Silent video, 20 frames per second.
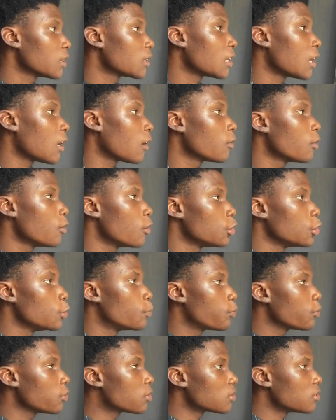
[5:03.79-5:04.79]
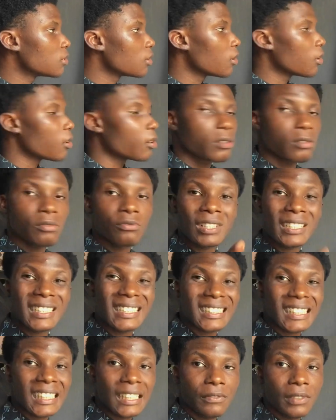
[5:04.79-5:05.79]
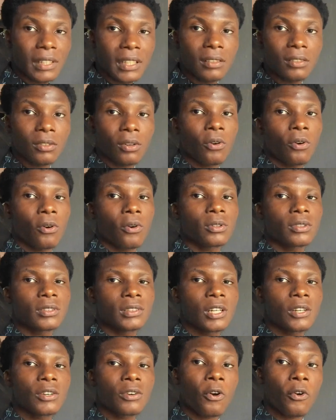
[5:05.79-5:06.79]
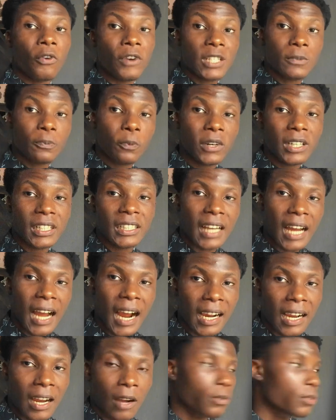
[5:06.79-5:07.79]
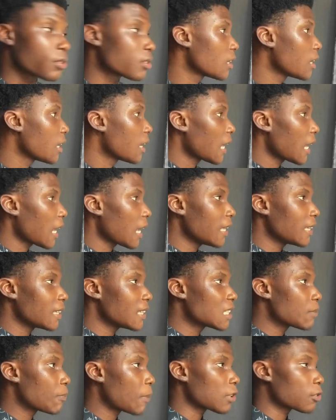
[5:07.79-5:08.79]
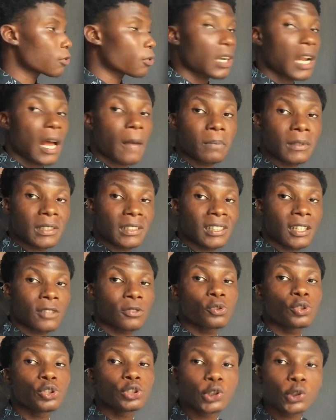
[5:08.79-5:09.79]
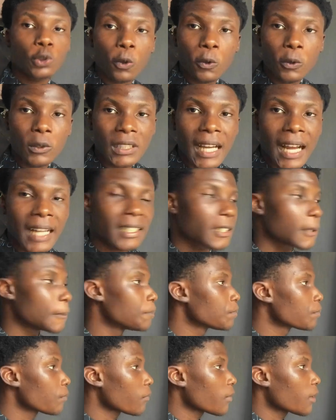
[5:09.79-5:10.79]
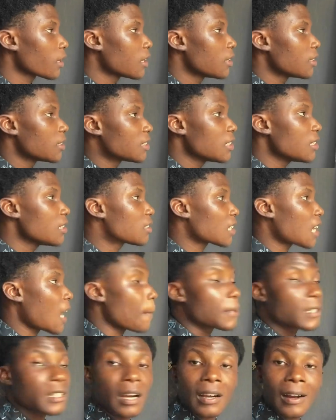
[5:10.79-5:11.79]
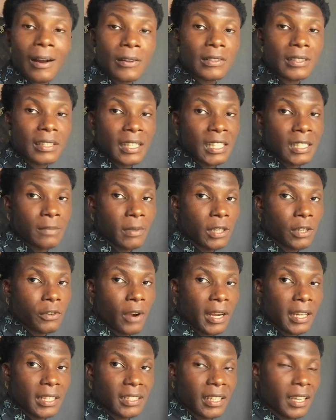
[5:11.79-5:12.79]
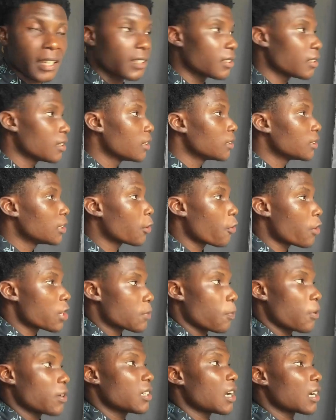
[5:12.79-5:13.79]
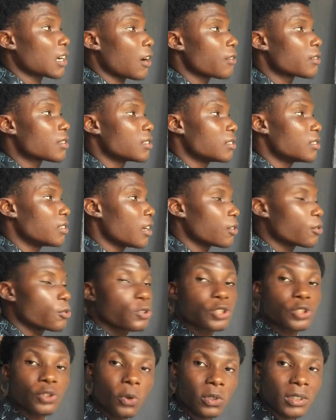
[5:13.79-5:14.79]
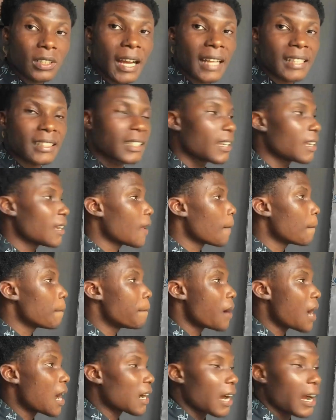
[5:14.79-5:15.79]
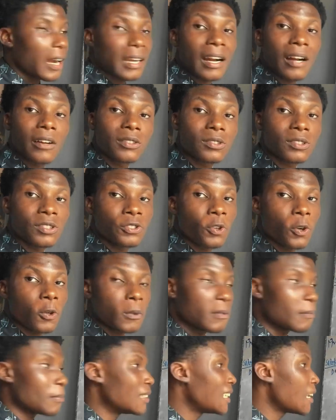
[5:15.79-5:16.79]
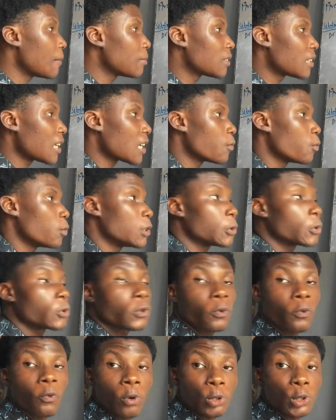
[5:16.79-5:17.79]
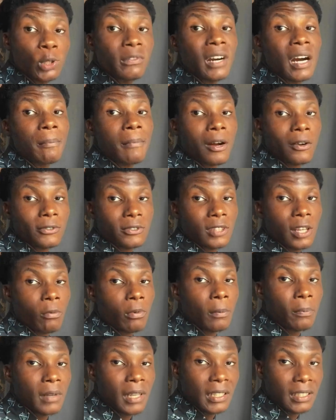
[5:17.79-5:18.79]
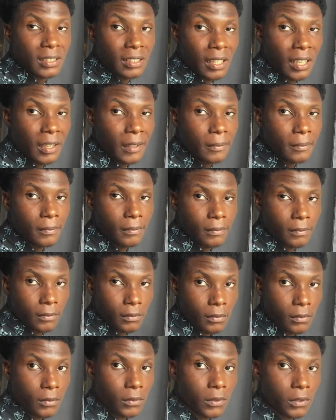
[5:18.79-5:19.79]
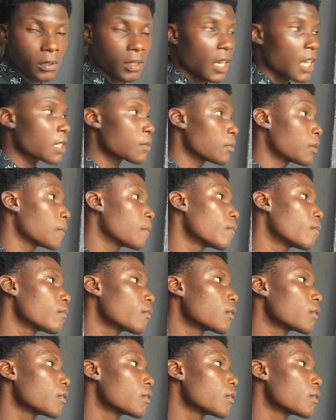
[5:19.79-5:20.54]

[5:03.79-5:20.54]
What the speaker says: Now you put the receiving or the corresponding account in this particular place here to show that since capital account is being credited, the corresponding account is here to show that bank account is going to be debited with whatever amounts that we placed here. You get me?